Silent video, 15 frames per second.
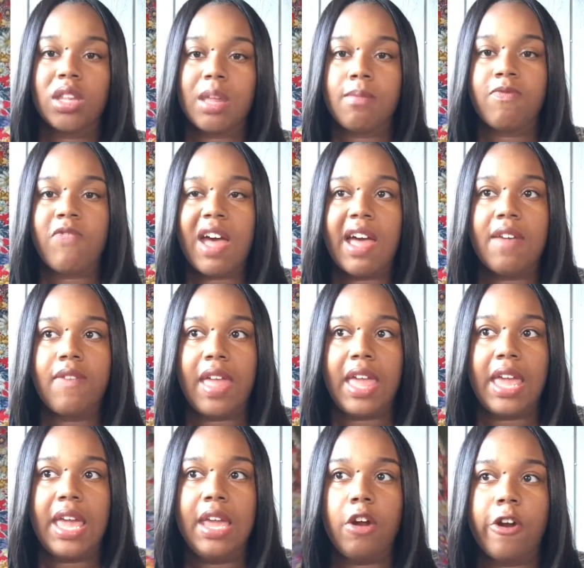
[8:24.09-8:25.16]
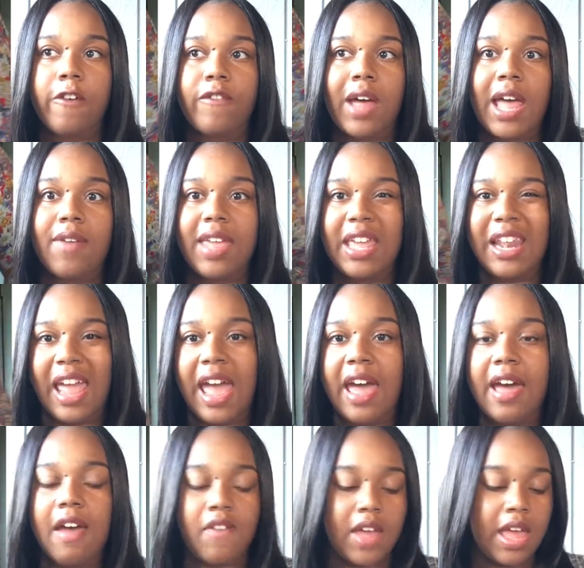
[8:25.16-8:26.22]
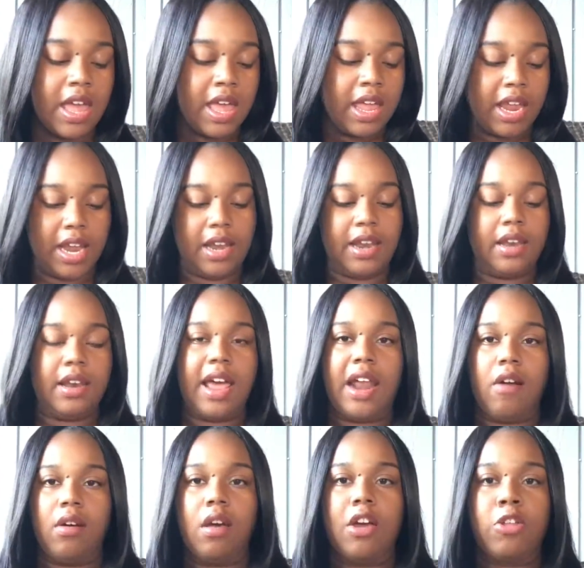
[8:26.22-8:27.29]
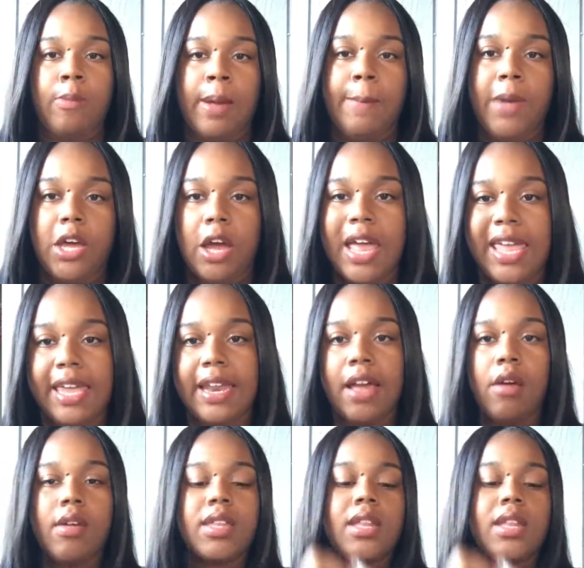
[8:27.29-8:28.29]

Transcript: So I'm five eight or five eight and a half, and I don't know. I show my butt hanging out.